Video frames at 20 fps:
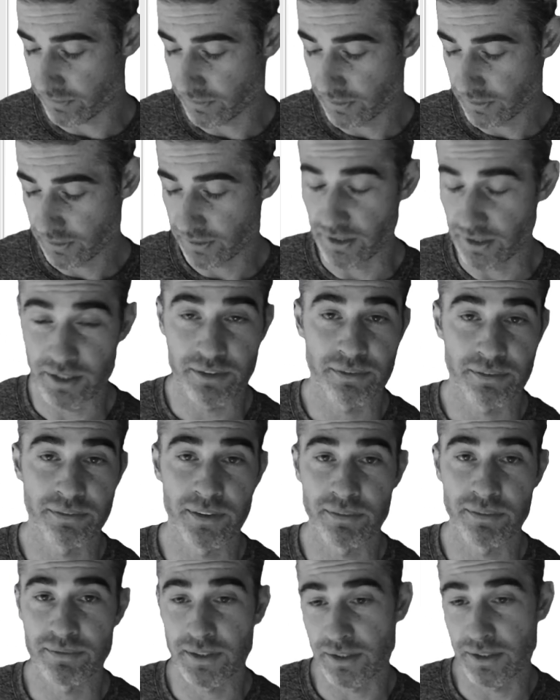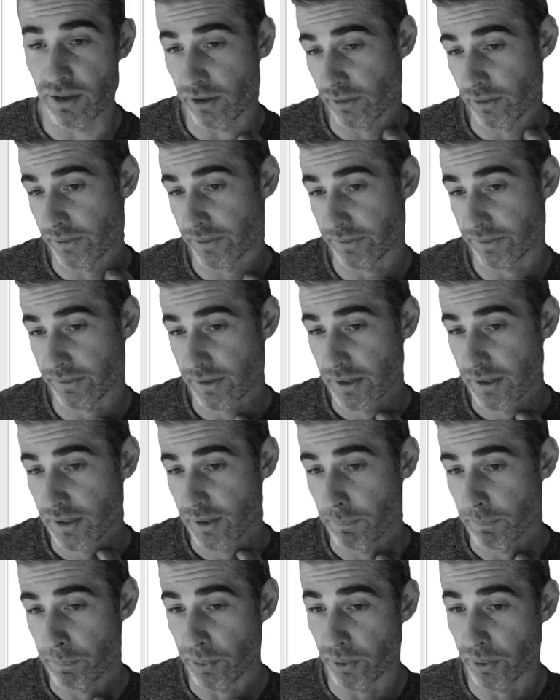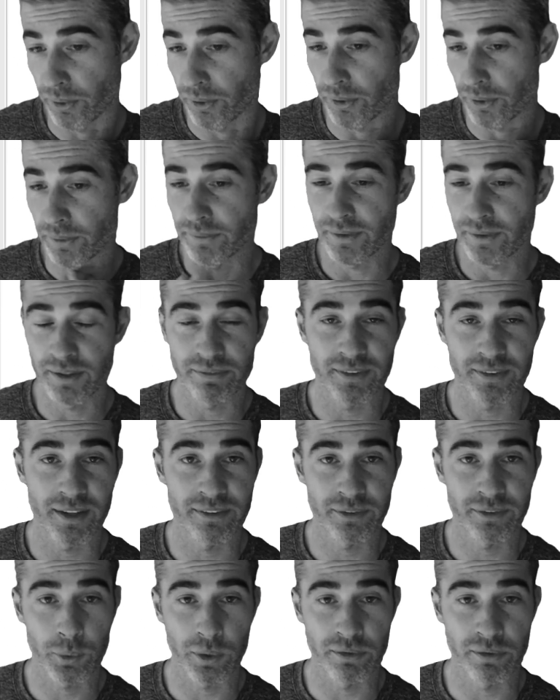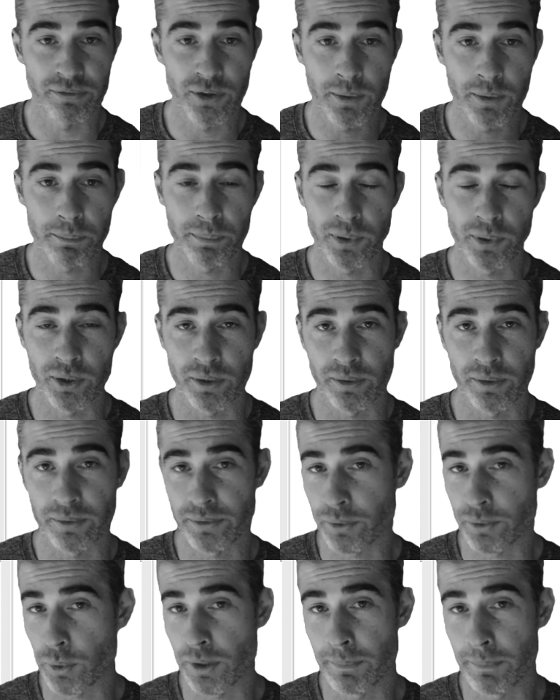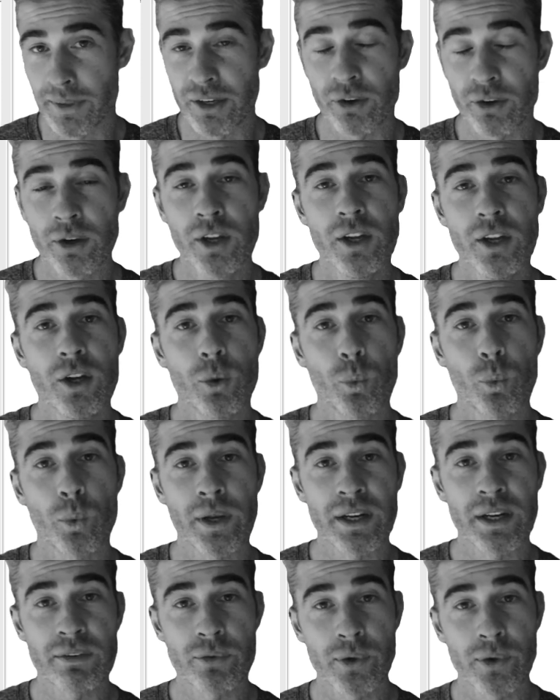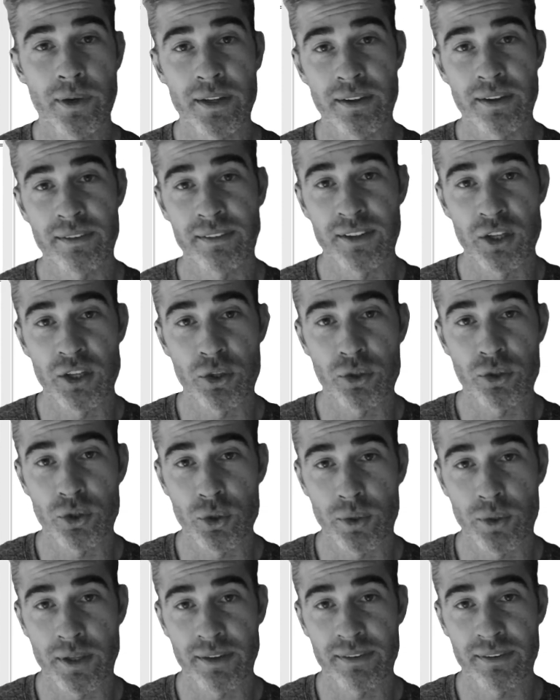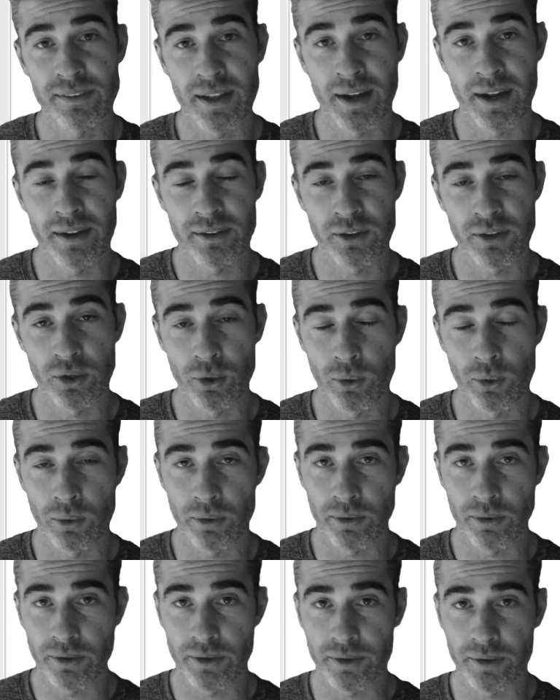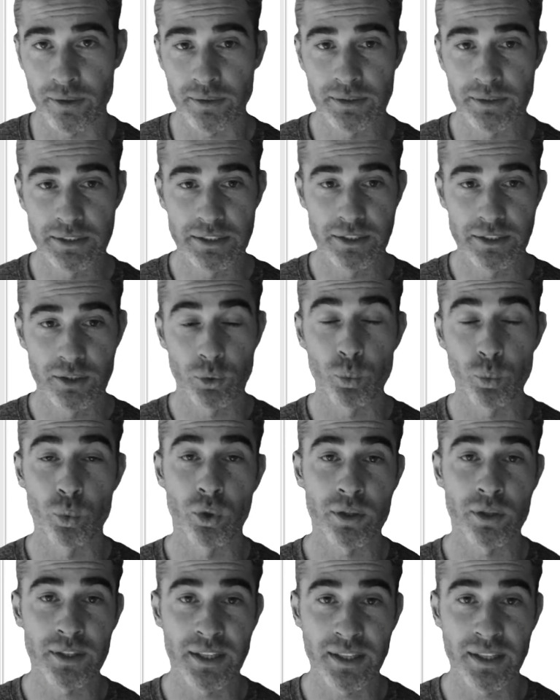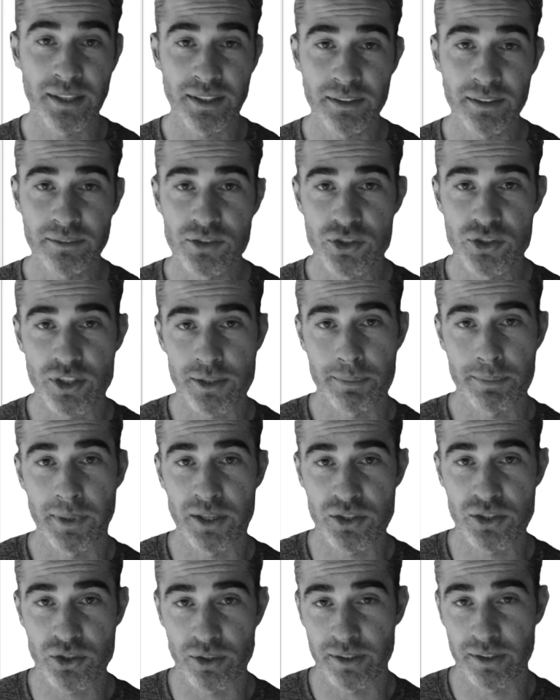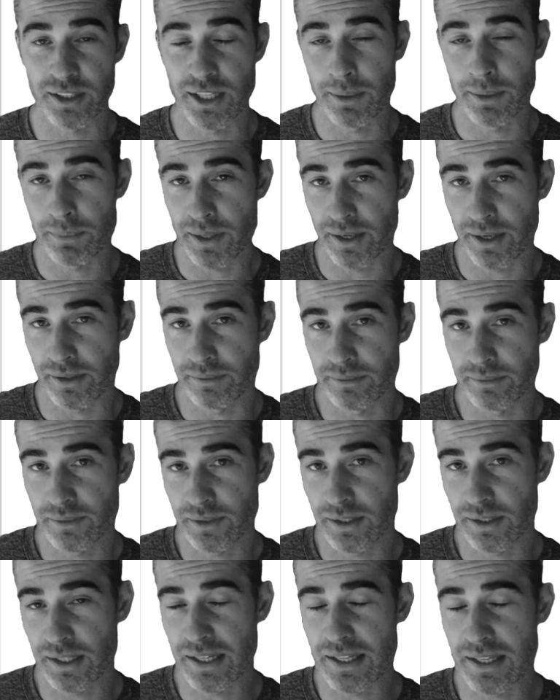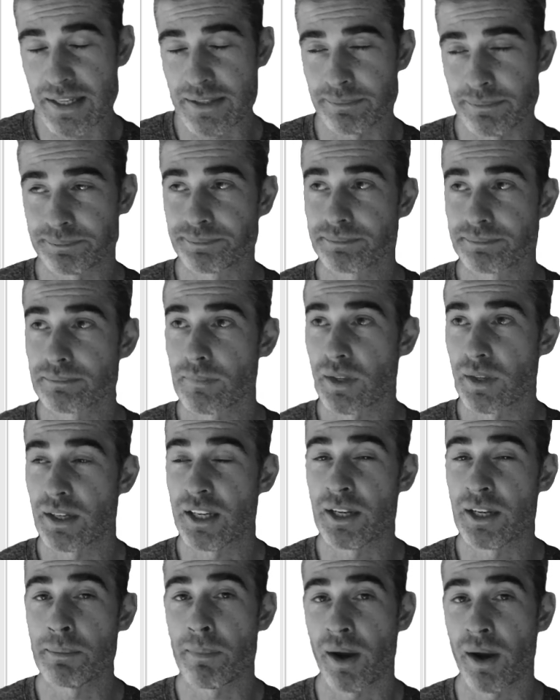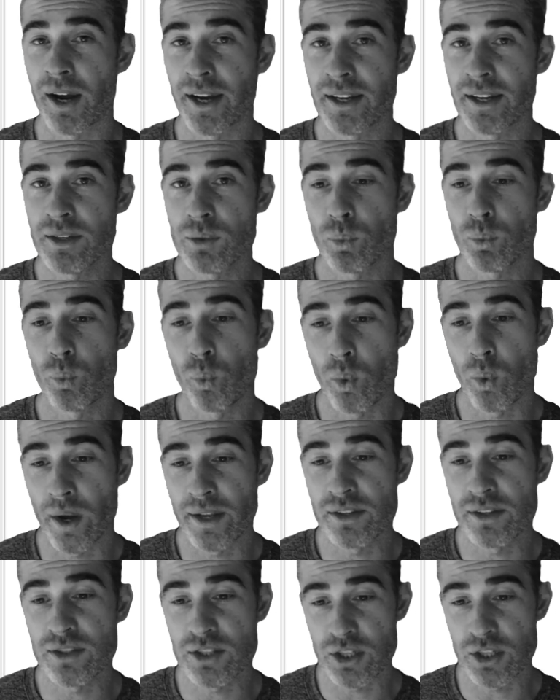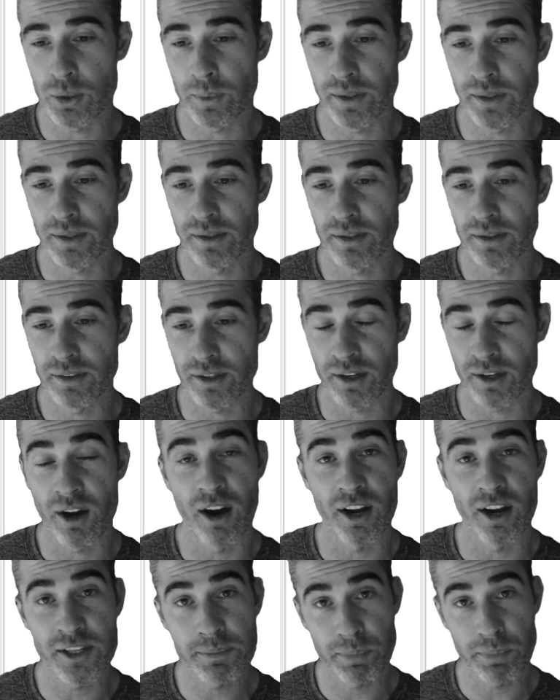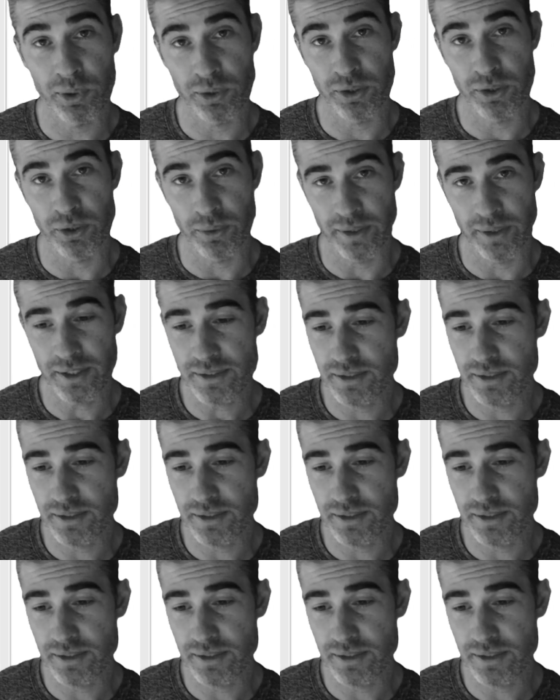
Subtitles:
It's $50 per, if that's square foot, per square meter, whatever it is, your units that you're working in, just make sure to keep that in mind when doing the cost per unit,